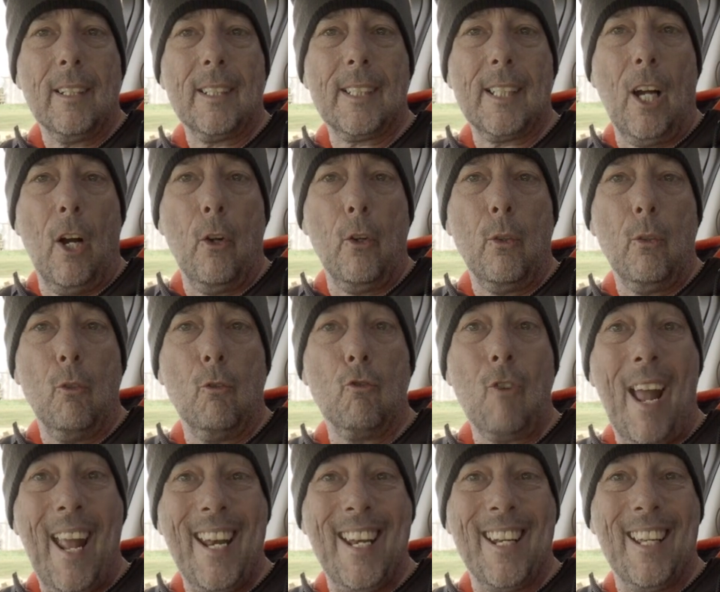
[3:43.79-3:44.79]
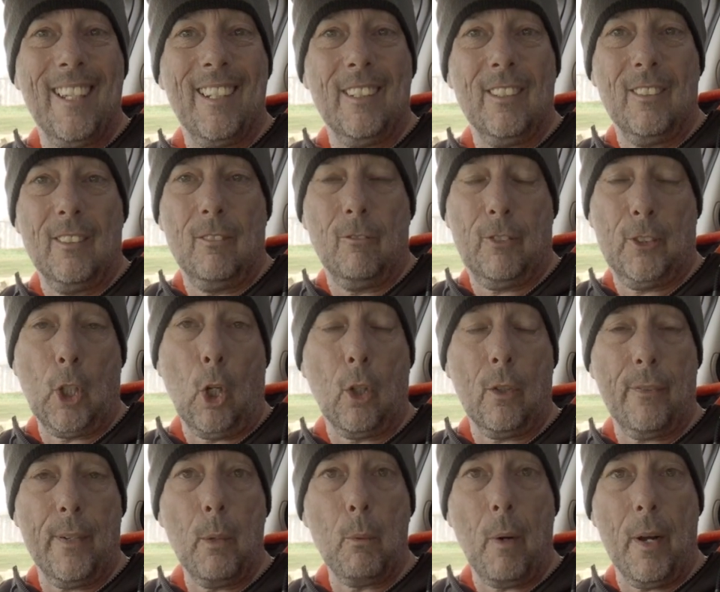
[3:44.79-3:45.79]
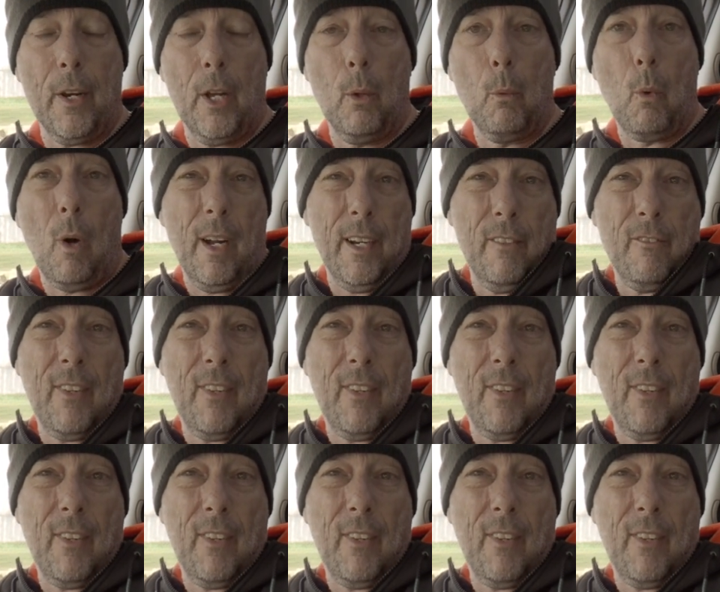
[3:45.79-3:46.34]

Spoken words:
so wren photography 101.